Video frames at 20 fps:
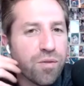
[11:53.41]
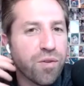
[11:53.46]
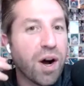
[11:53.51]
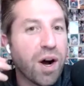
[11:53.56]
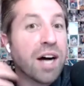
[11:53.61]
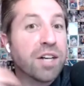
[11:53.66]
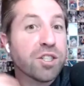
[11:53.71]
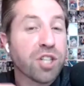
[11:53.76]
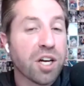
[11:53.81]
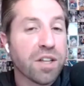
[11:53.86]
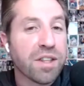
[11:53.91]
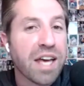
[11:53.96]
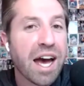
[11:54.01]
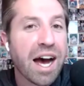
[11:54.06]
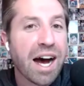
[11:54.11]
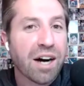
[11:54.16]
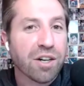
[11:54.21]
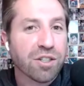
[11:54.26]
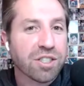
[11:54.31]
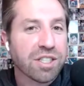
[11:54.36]
us on the
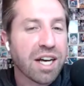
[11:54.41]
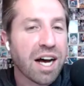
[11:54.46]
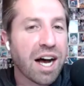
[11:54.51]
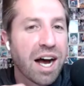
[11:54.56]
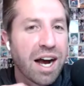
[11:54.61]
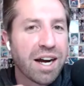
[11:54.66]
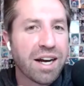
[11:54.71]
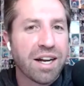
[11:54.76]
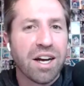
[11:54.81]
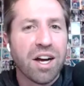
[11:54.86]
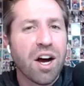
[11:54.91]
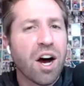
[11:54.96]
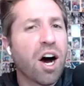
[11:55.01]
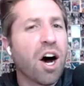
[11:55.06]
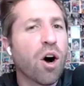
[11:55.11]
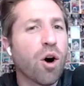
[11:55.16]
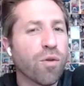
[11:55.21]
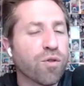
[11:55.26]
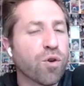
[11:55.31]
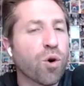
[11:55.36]
outside,
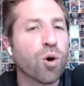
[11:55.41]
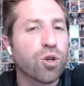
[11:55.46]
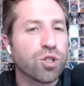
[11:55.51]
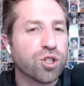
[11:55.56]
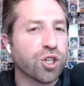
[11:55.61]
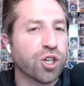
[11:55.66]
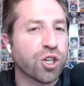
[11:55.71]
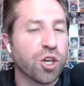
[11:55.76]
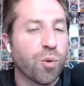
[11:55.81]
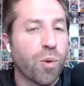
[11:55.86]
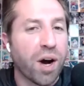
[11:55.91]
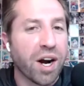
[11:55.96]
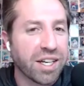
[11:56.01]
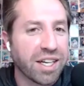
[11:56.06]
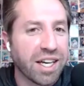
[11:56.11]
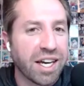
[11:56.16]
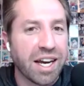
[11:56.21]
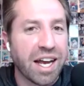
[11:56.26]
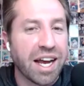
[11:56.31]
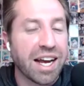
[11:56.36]
oh, of course they're going to want to
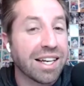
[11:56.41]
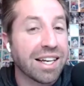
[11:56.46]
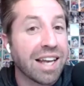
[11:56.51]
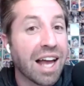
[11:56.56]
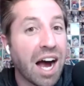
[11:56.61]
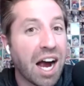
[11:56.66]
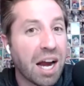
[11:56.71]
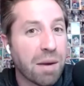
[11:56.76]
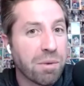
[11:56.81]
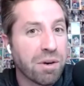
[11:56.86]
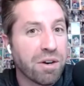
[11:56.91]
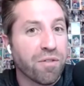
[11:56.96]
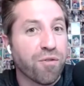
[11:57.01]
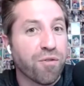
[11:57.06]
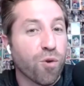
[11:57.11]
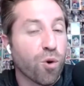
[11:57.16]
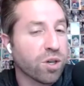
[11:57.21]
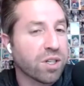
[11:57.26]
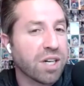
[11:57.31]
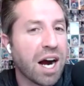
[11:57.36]
get a lineman
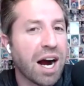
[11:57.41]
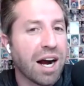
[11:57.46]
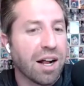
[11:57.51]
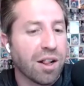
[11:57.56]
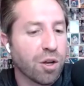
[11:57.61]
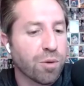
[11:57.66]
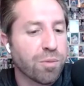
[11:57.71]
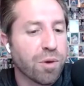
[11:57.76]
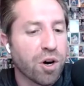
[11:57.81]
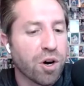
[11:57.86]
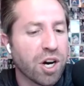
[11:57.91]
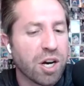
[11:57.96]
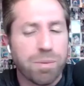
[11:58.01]
for Kyler Murray.